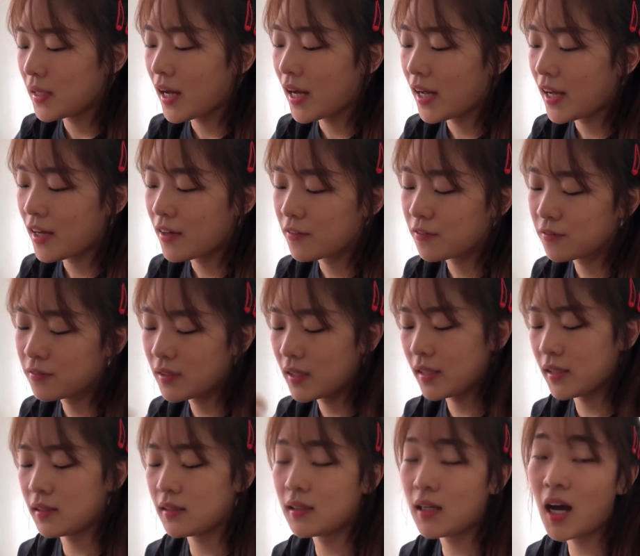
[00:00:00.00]
I have
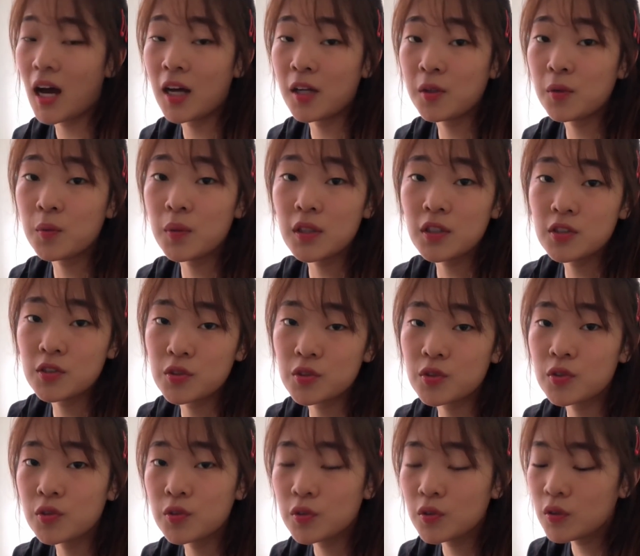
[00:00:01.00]
like other works to
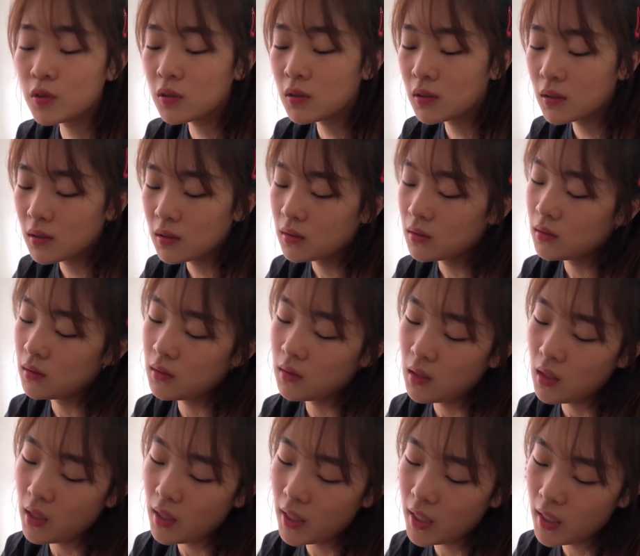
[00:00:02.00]
do,
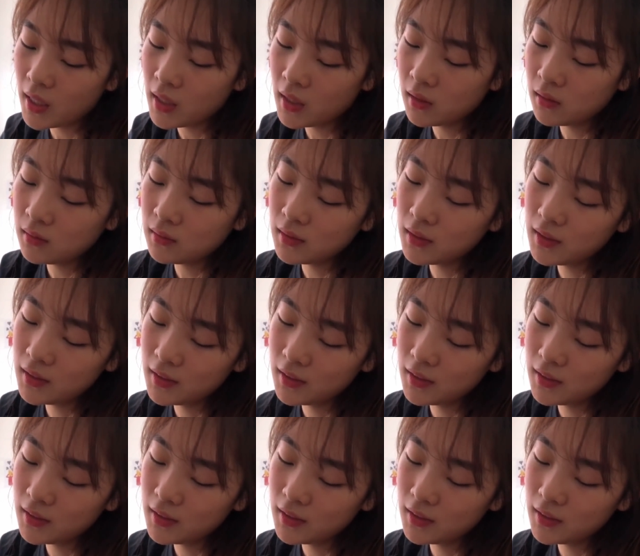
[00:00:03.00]
and